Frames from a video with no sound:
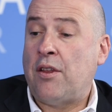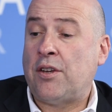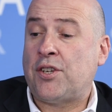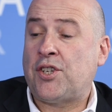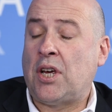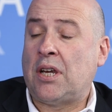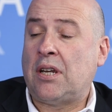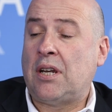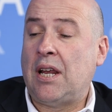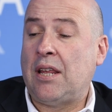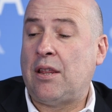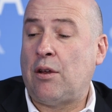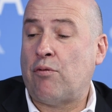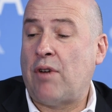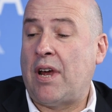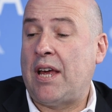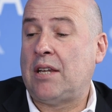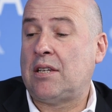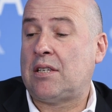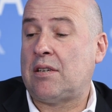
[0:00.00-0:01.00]
Certainly the
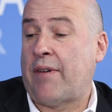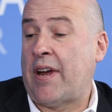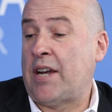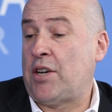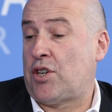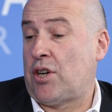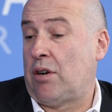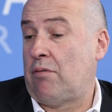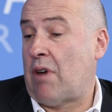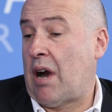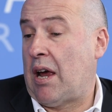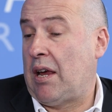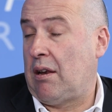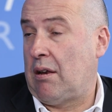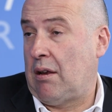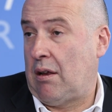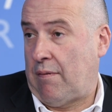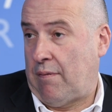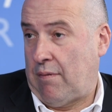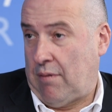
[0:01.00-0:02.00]
reintervention rate
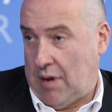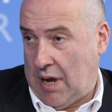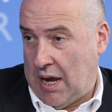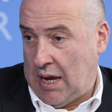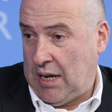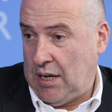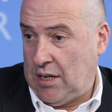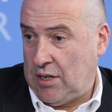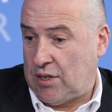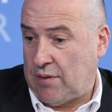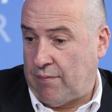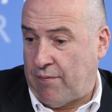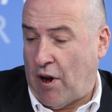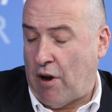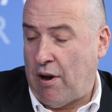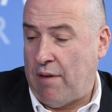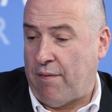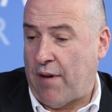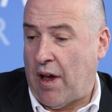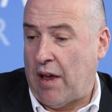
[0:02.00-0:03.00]
is
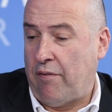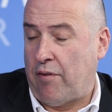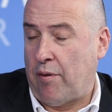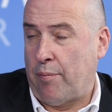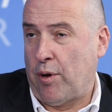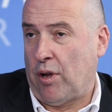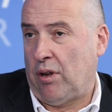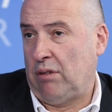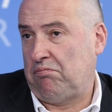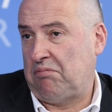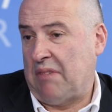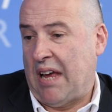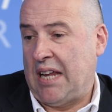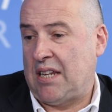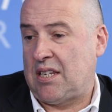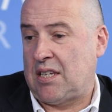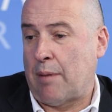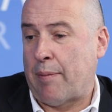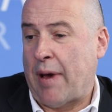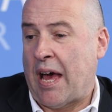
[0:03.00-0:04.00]
very favourable.
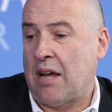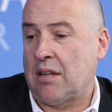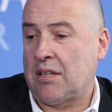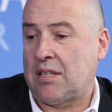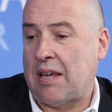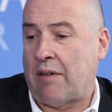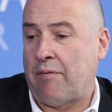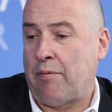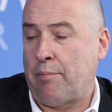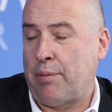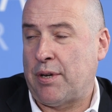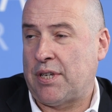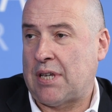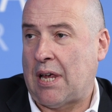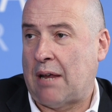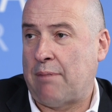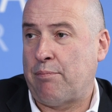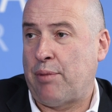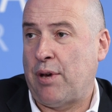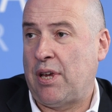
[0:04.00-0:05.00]
It's about
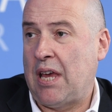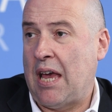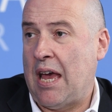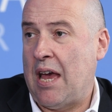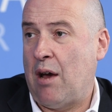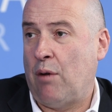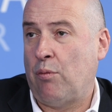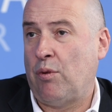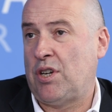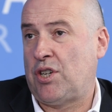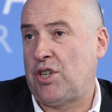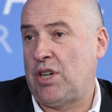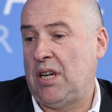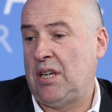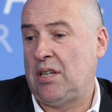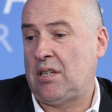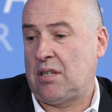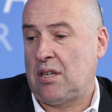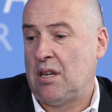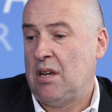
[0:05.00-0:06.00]
7% per year, which
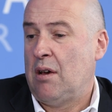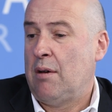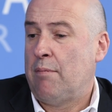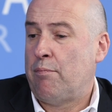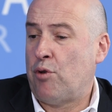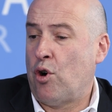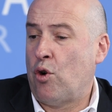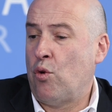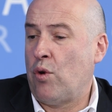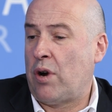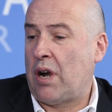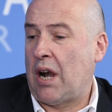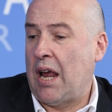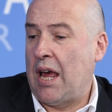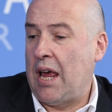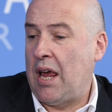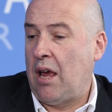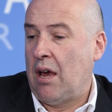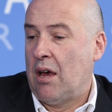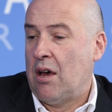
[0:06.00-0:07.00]
is
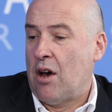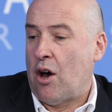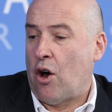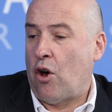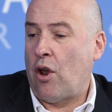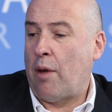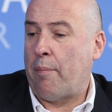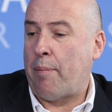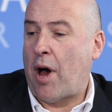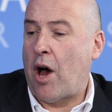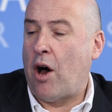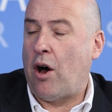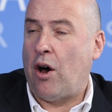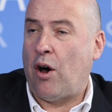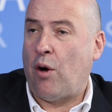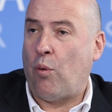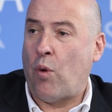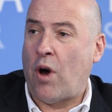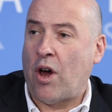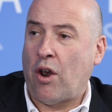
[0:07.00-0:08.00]
broadly on a
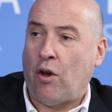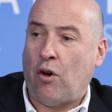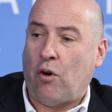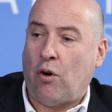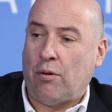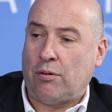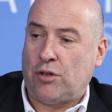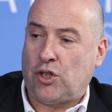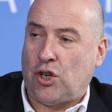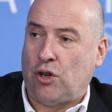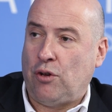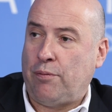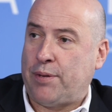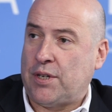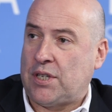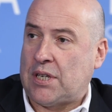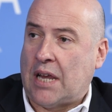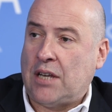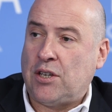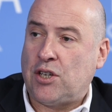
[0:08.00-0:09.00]
par 1 or 2
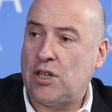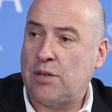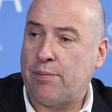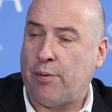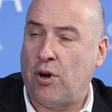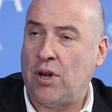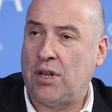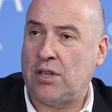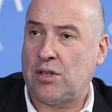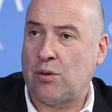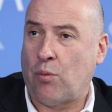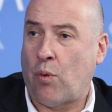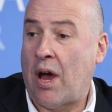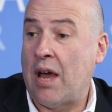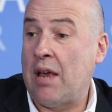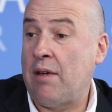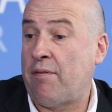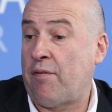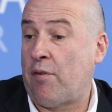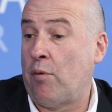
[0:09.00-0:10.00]
percentage points
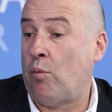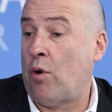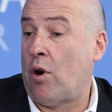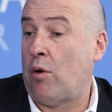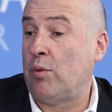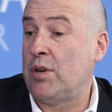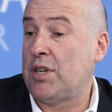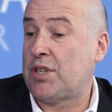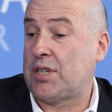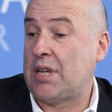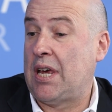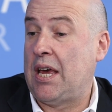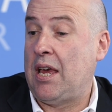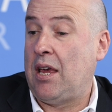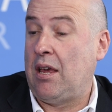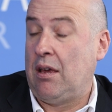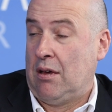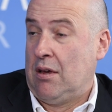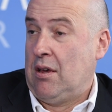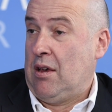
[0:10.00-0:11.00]
away from what we
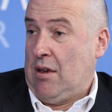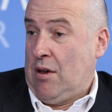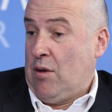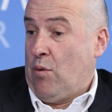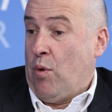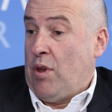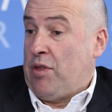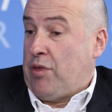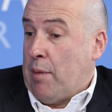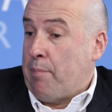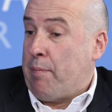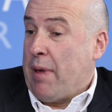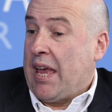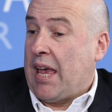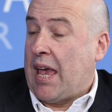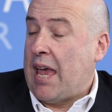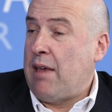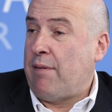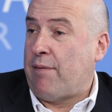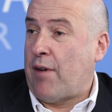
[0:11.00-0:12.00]
see with the
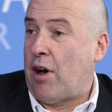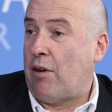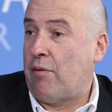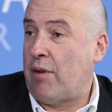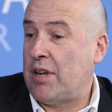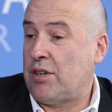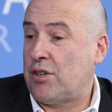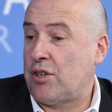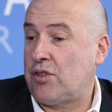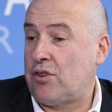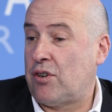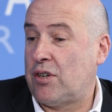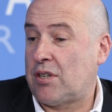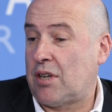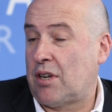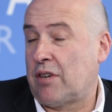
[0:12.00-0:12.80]
big EVAR registries.